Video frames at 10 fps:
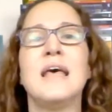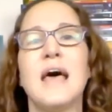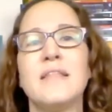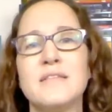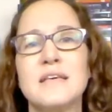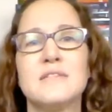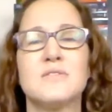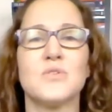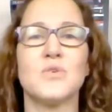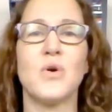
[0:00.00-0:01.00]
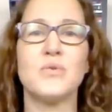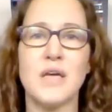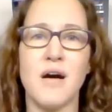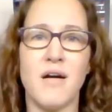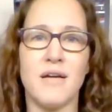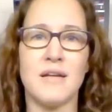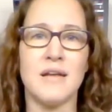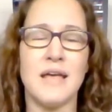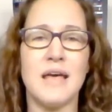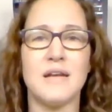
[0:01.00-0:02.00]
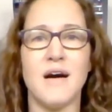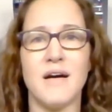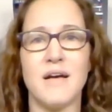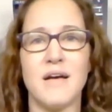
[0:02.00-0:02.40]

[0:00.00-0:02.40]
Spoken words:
and the list goes on and on. It's